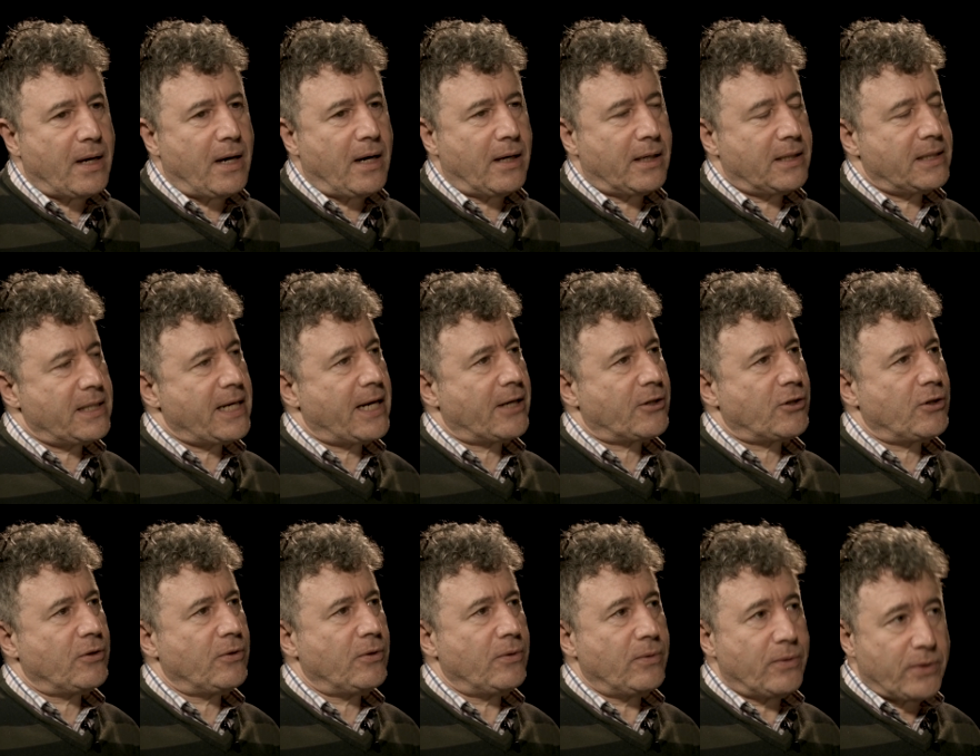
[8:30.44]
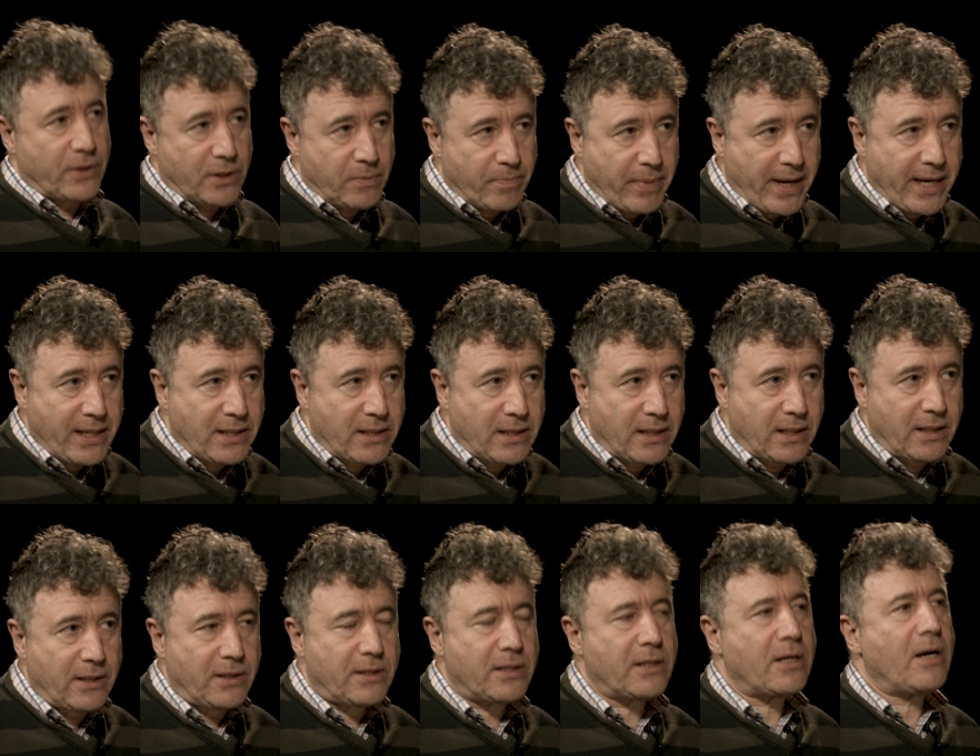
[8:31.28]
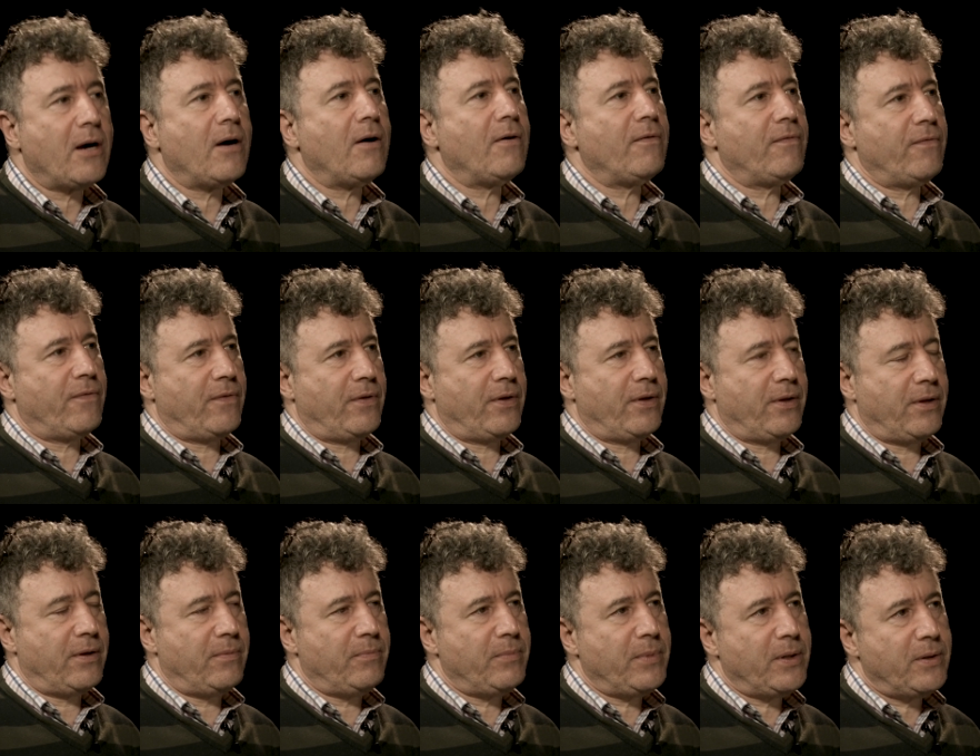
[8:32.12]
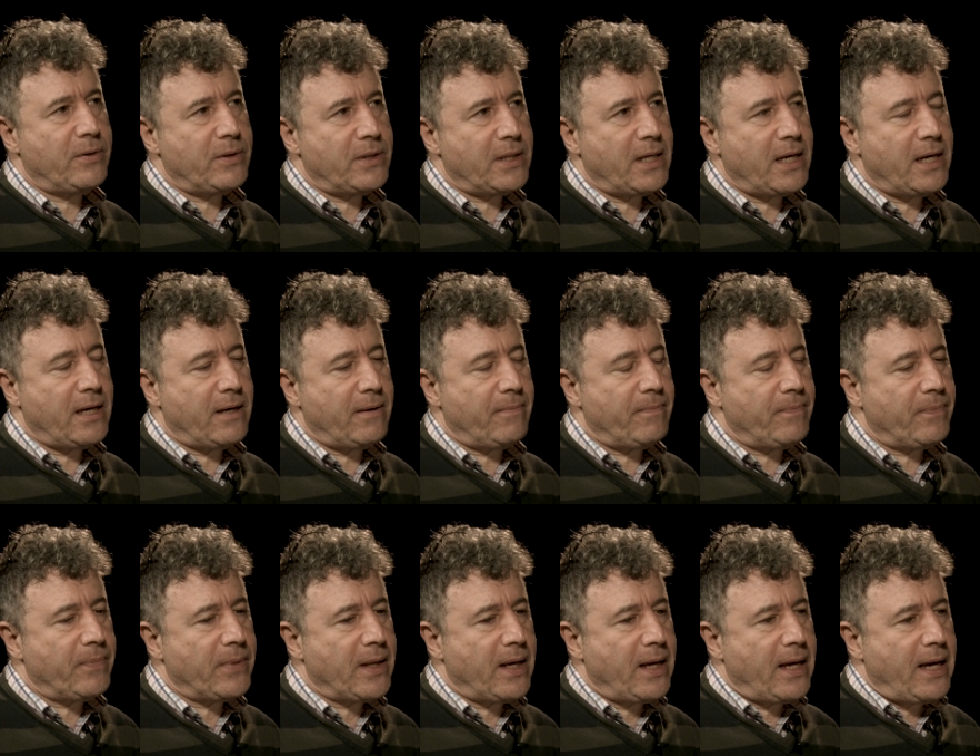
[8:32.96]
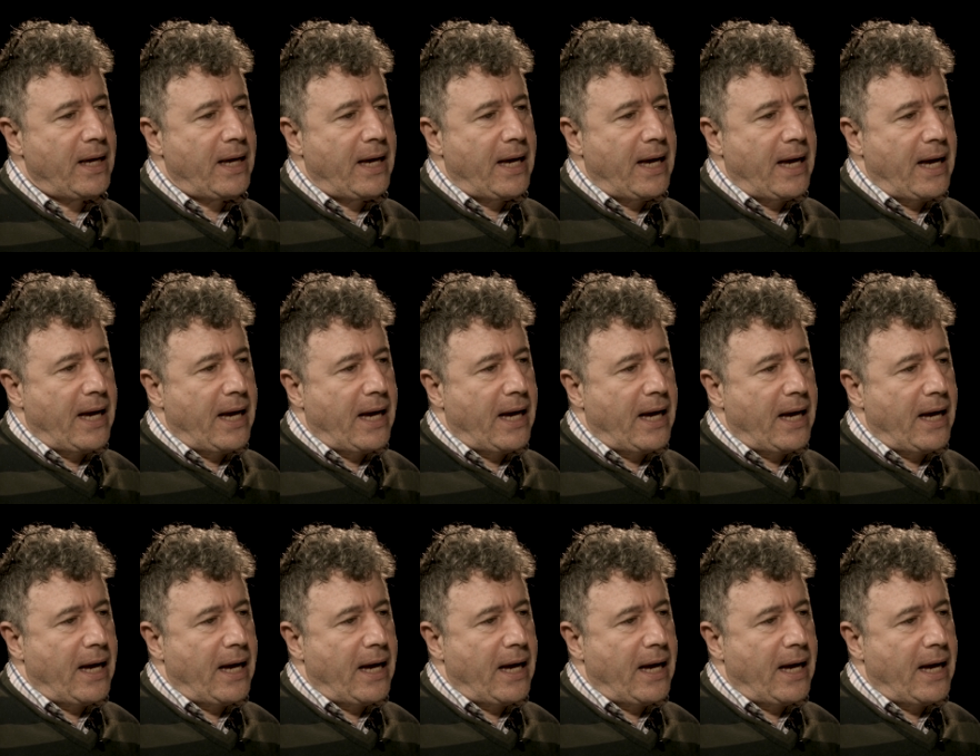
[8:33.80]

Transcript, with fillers: architectural spaces of the museum. Mm.